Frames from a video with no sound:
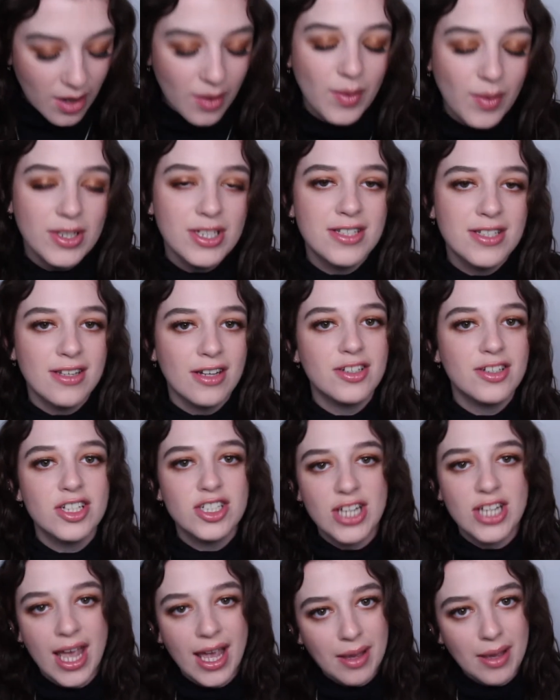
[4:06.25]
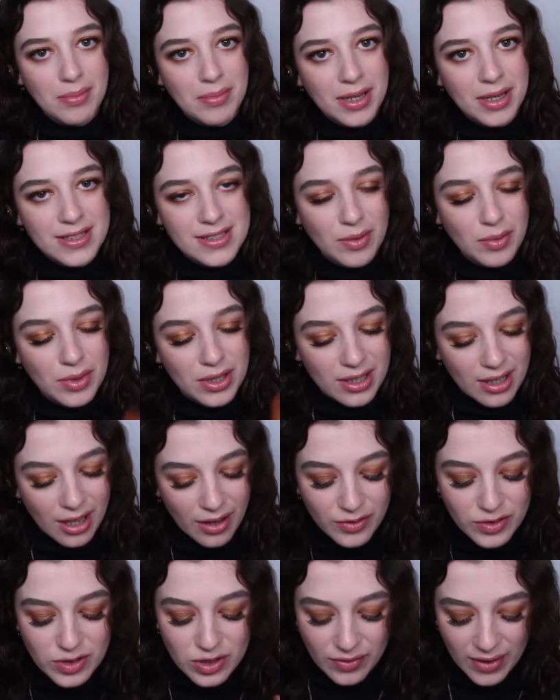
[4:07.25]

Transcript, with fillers: which is such a shame because I would love to